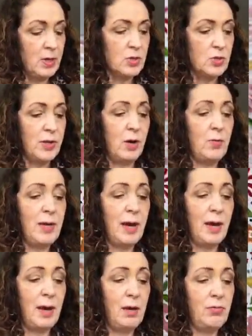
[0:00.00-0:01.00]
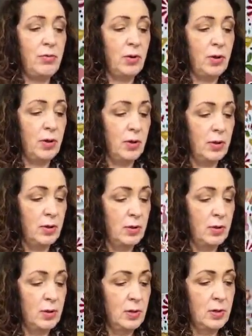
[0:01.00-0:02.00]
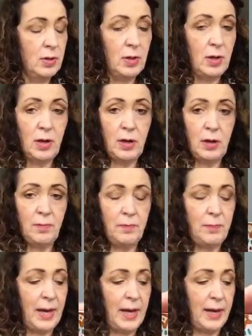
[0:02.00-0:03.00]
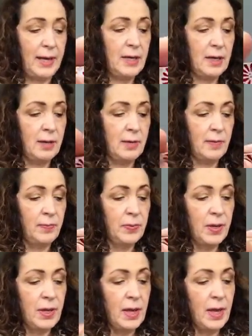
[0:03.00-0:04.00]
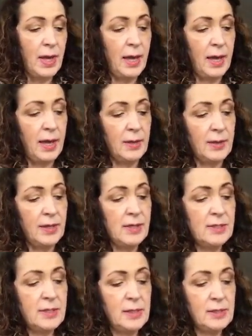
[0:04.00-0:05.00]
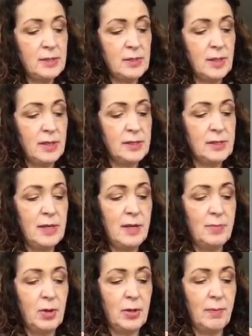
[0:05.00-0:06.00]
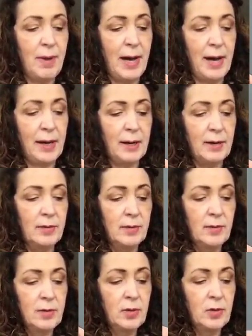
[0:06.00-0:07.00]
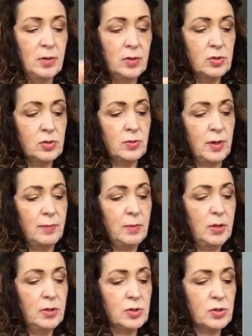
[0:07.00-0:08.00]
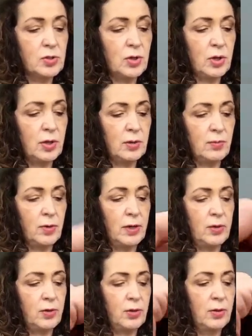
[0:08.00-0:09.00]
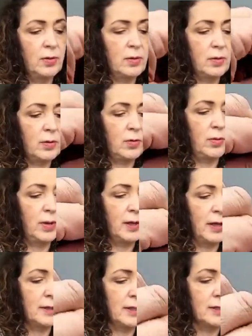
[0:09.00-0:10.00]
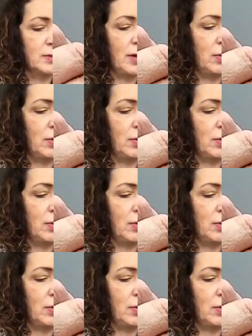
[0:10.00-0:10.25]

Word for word: So now we have our bag. And this is the seam on the back. So I'm going to start with going like this. Now